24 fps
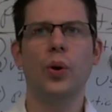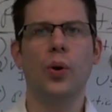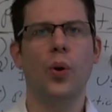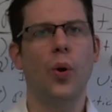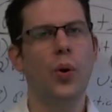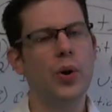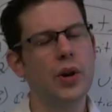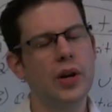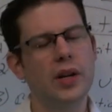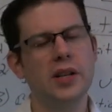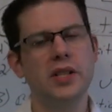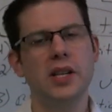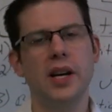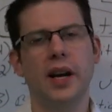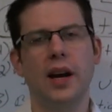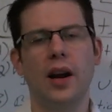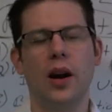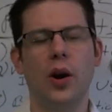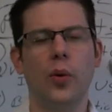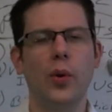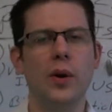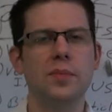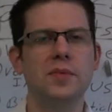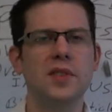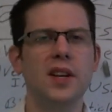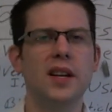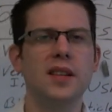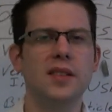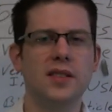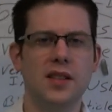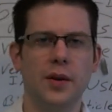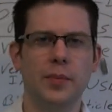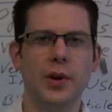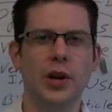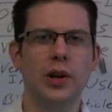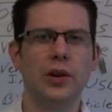or you can check out our website,
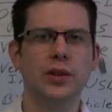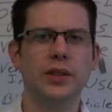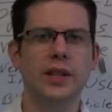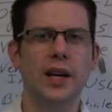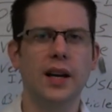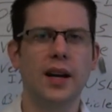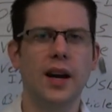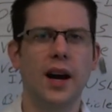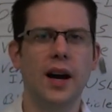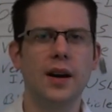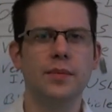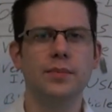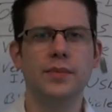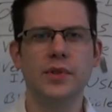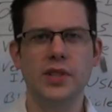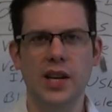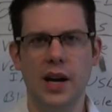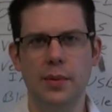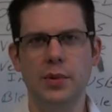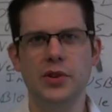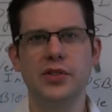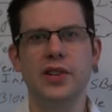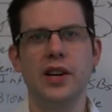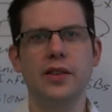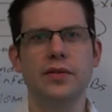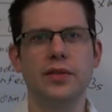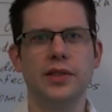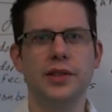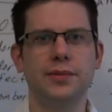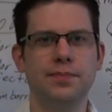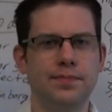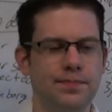cybirical.com. Cyber safely.